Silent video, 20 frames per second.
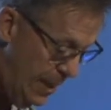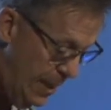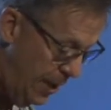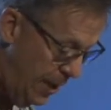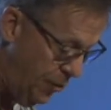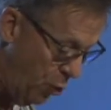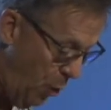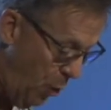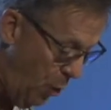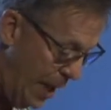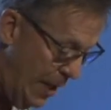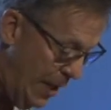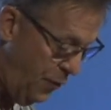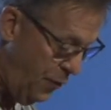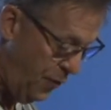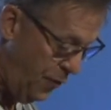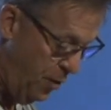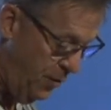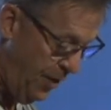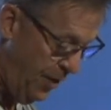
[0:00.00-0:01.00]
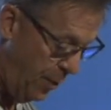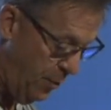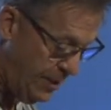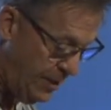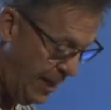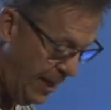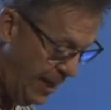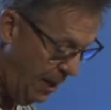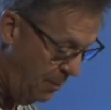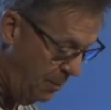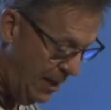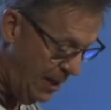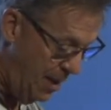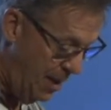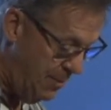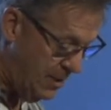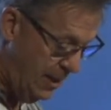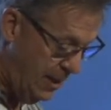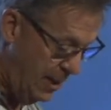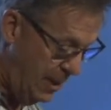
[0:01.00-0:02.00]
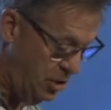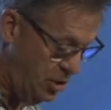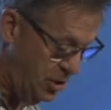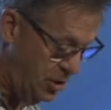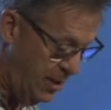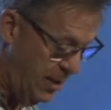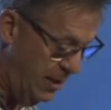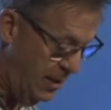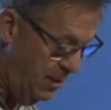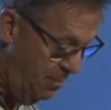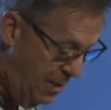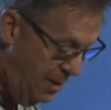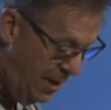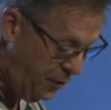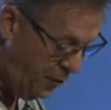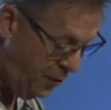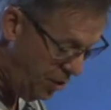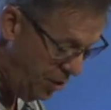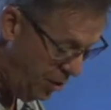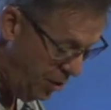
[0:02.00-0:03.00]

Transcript: In their waiting for you, they will take up a lamentation and lament for